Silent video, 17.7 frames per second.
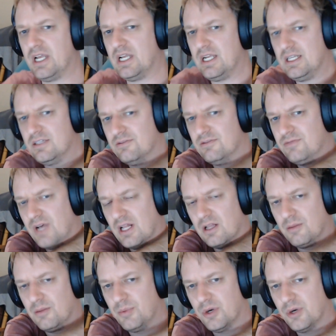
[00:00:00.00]

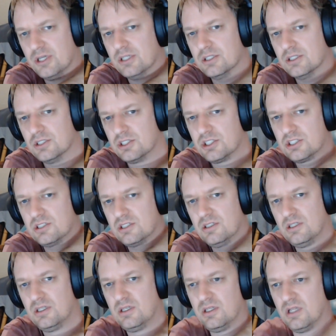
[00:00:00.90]
developers
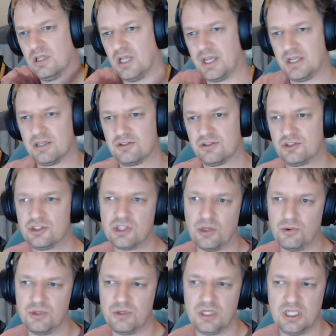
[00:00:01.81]
like
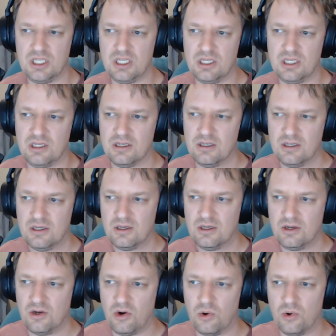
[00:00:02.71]
Sony
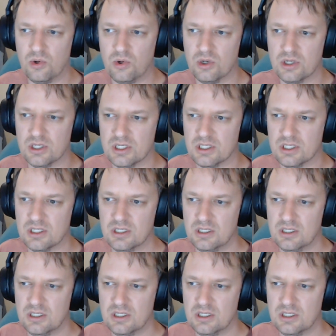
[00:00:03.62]
or